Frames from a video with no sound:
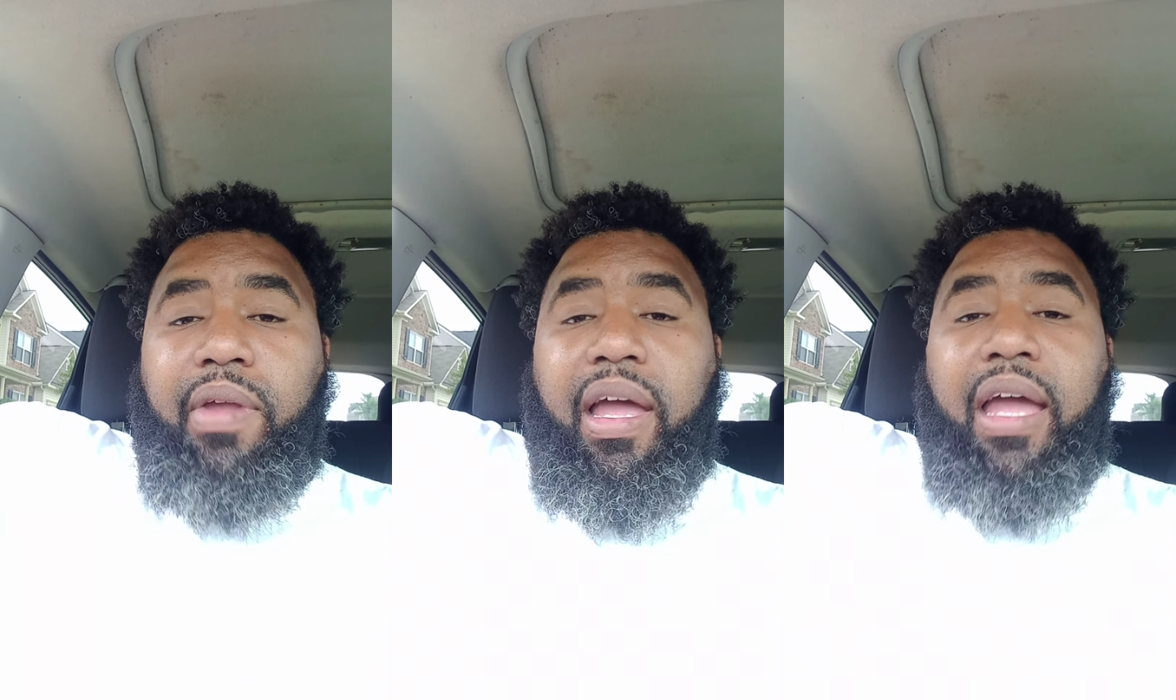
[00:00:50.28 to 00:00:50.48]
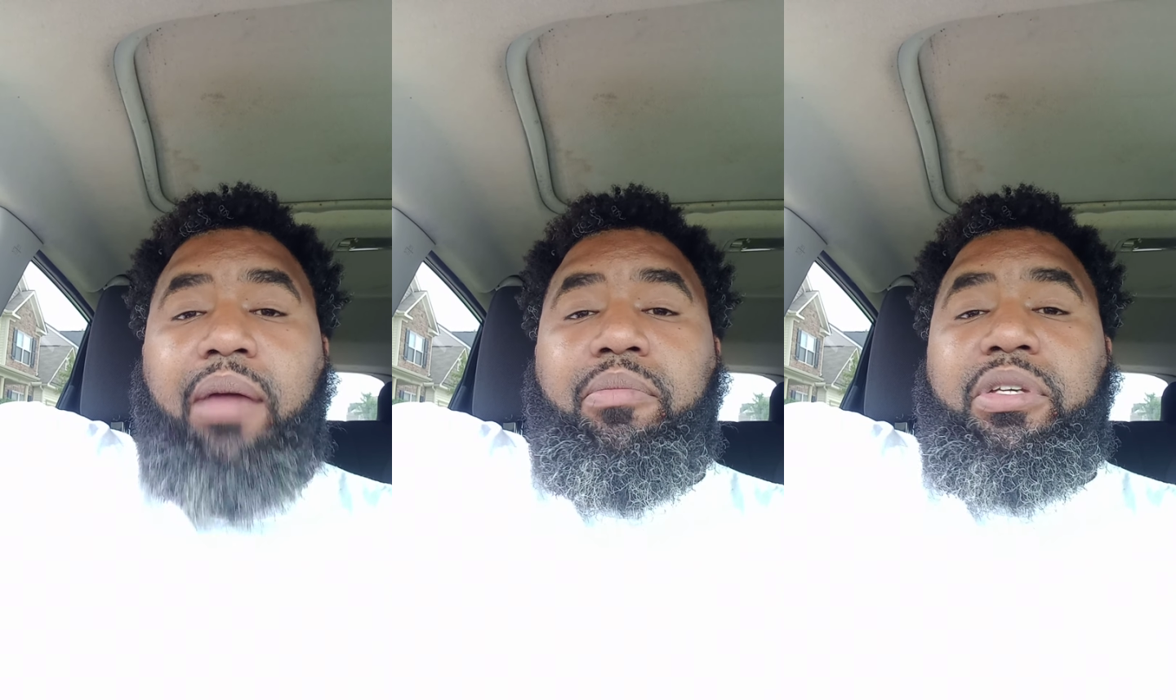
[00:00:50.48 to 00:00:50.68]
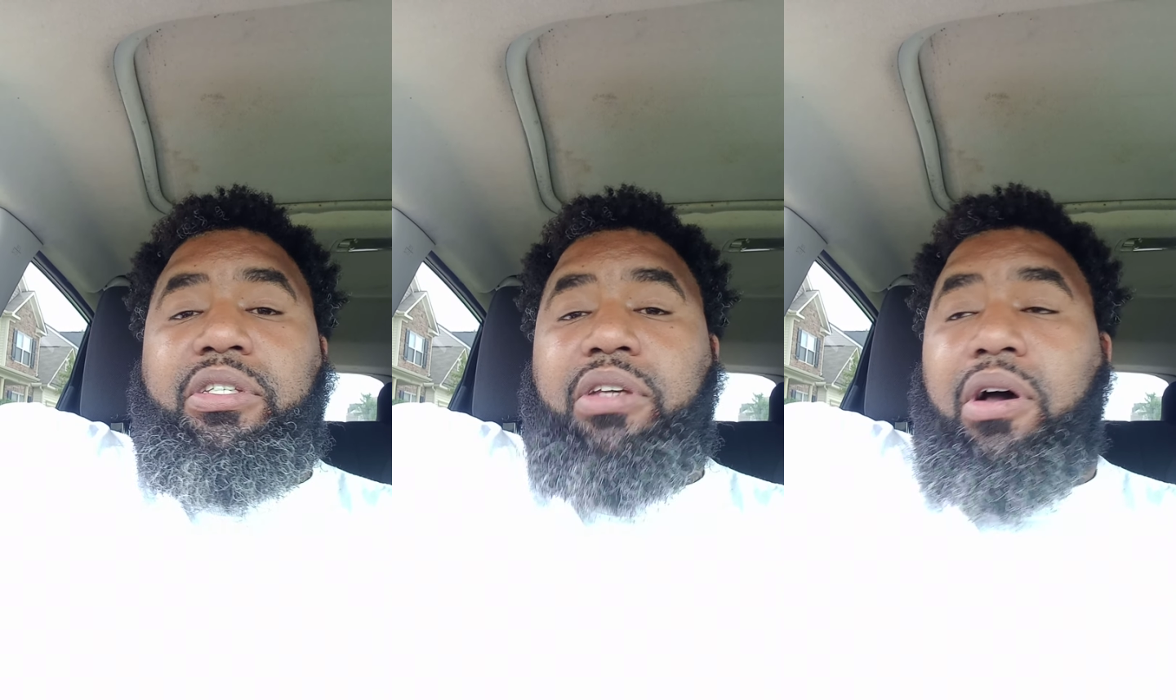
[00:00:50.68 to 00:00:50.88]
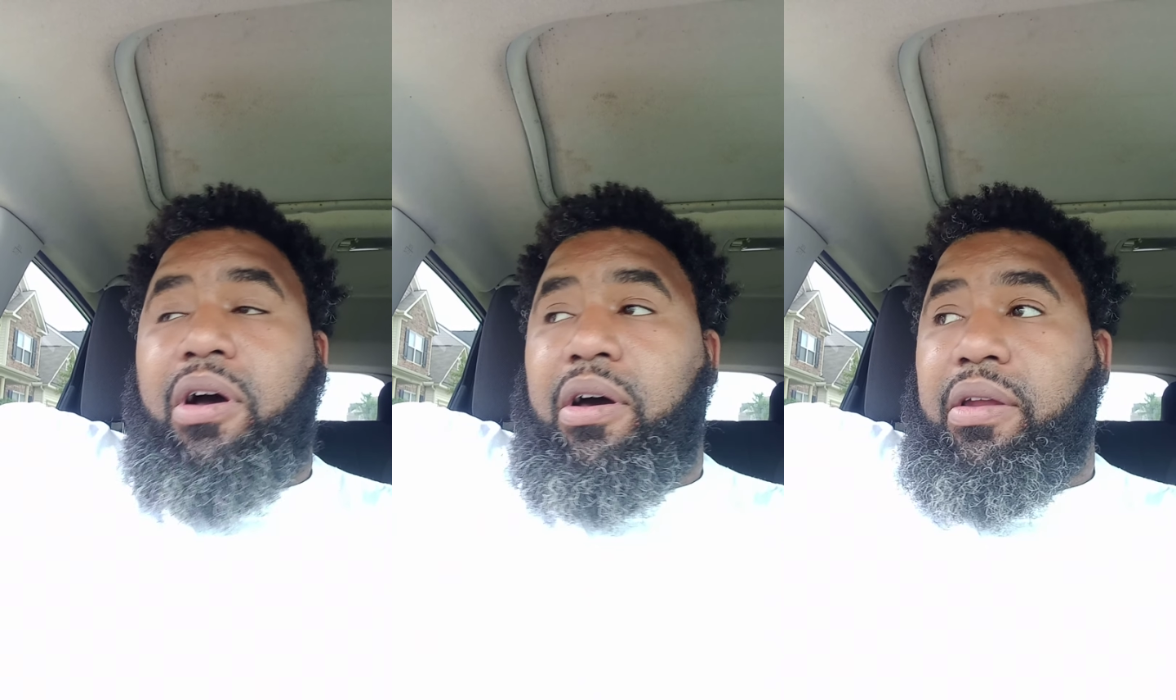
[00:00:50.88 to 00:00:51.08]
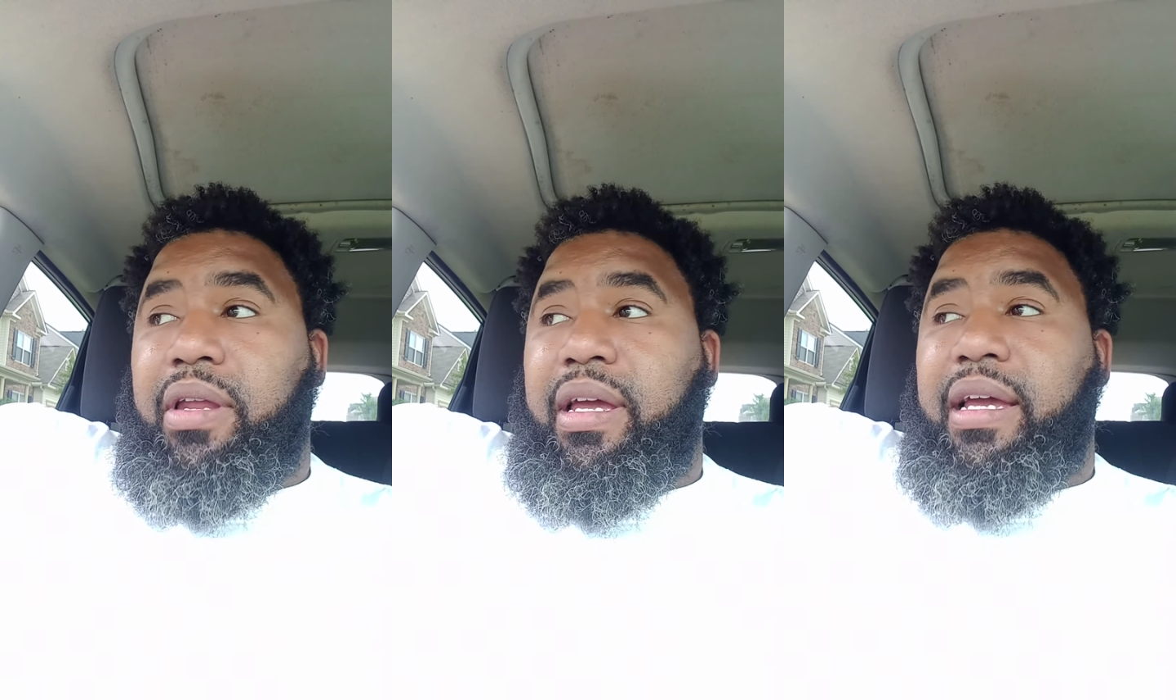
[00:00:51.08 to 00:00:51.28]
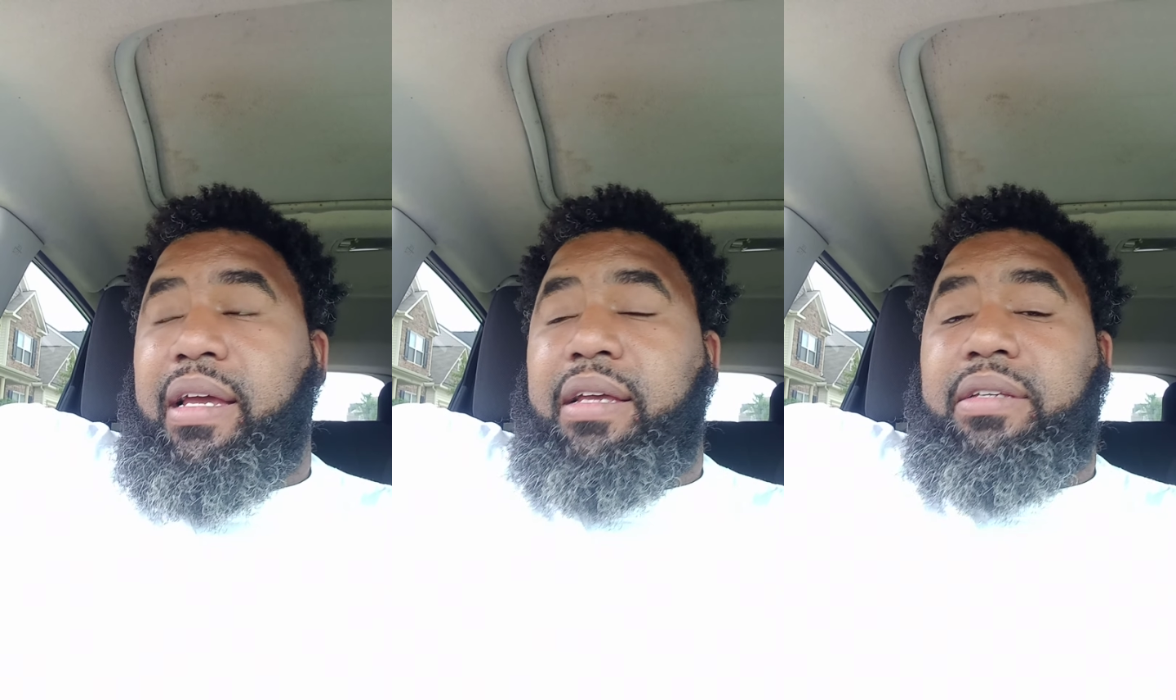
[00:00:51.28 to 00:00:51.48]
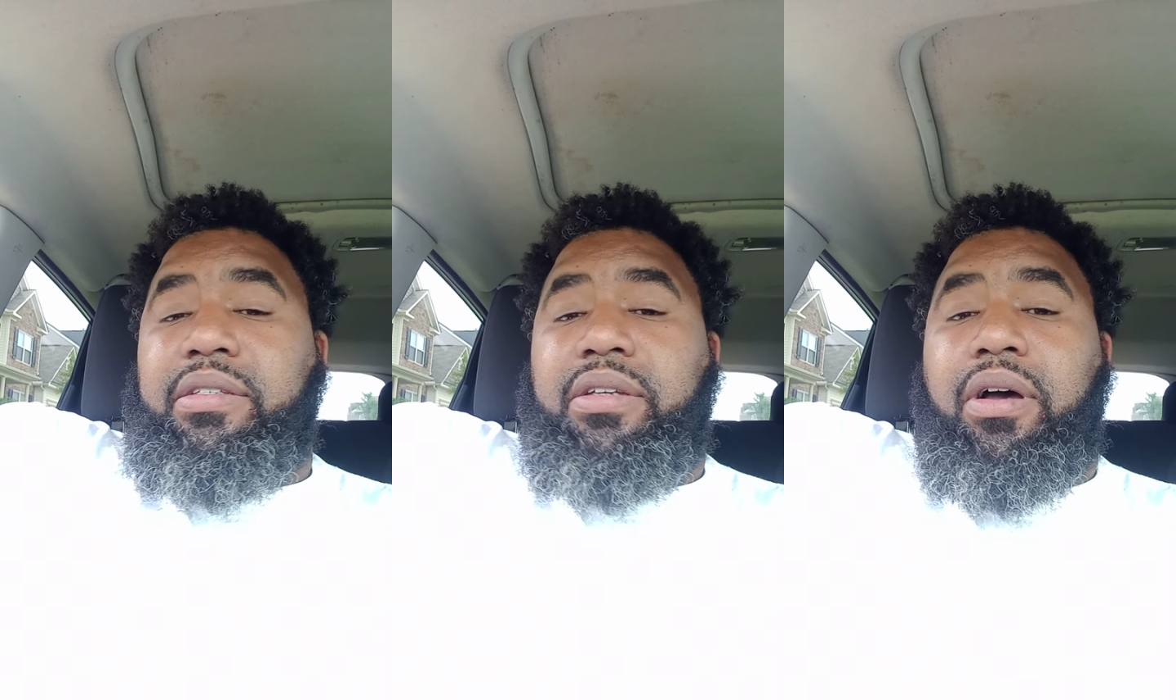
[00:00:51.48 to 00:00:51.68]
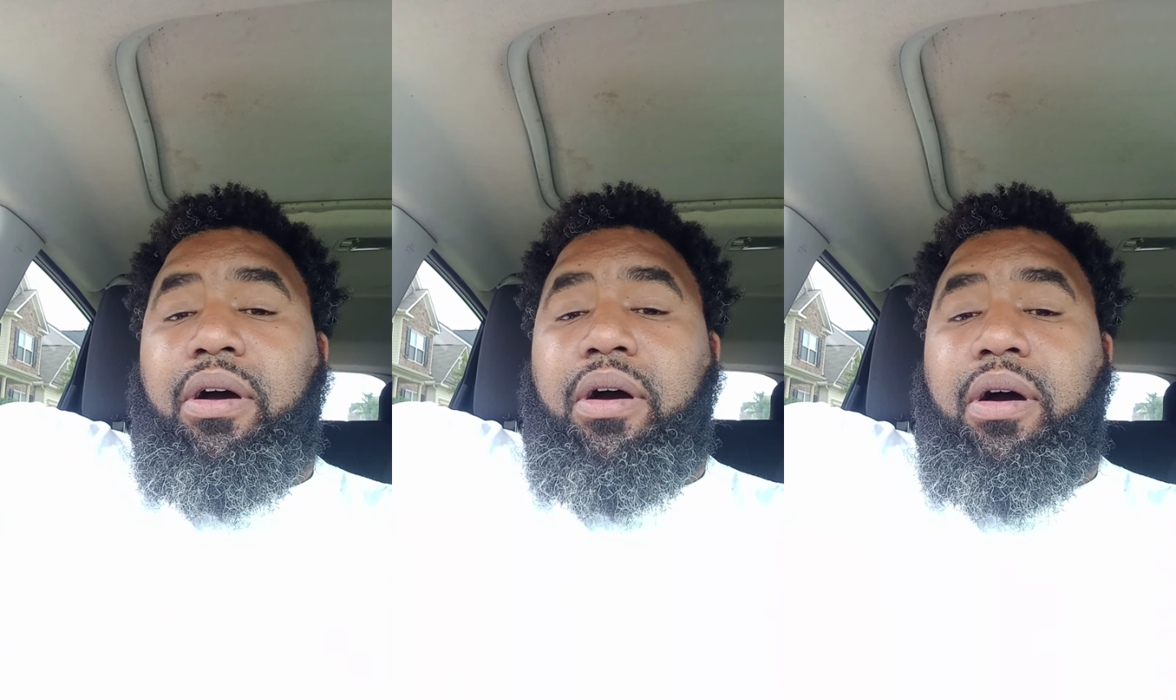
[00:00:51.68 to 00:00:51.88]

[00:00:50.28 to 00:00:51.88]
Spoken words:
Amazon is